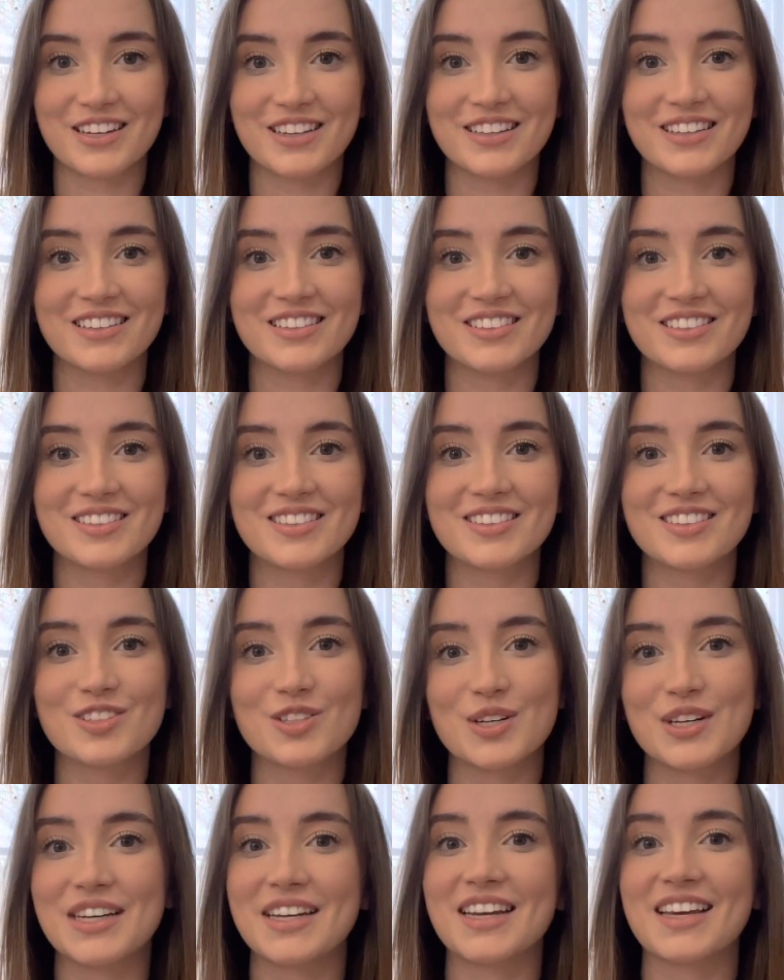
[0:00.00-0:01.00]
and
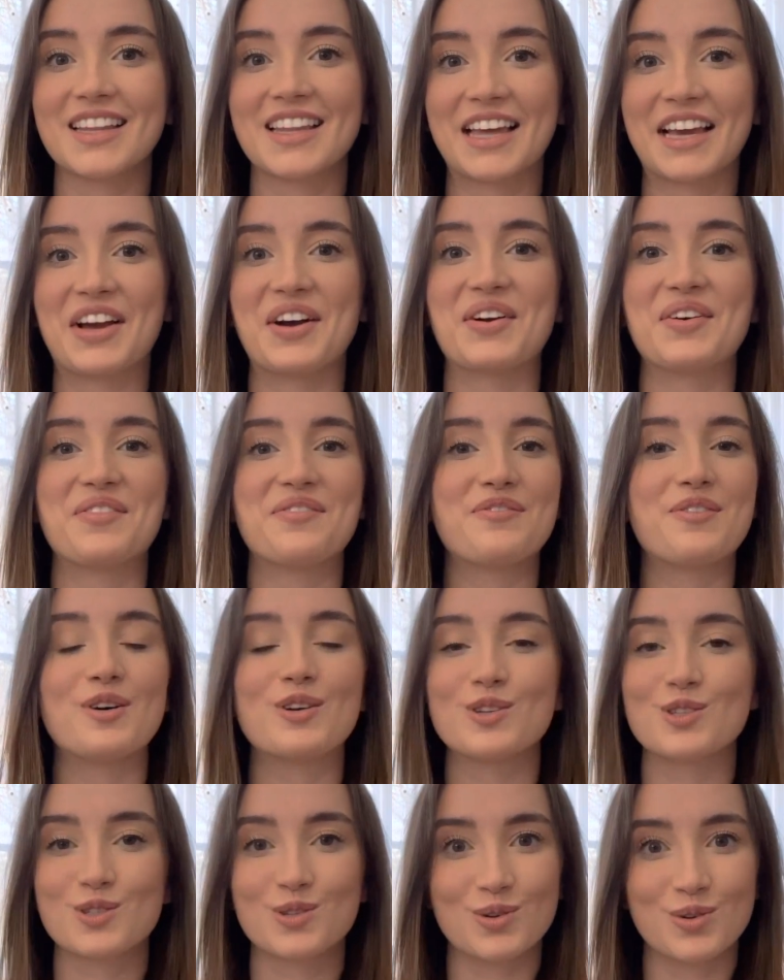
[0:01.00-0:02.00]
treating it like a
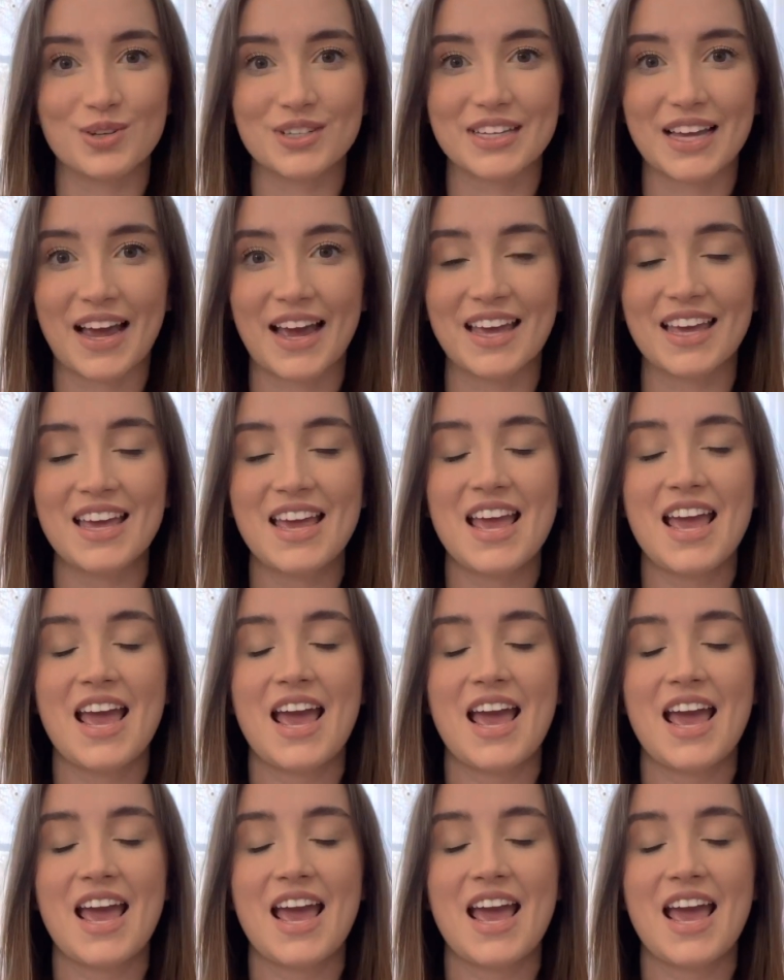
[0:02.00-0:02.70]
full school day.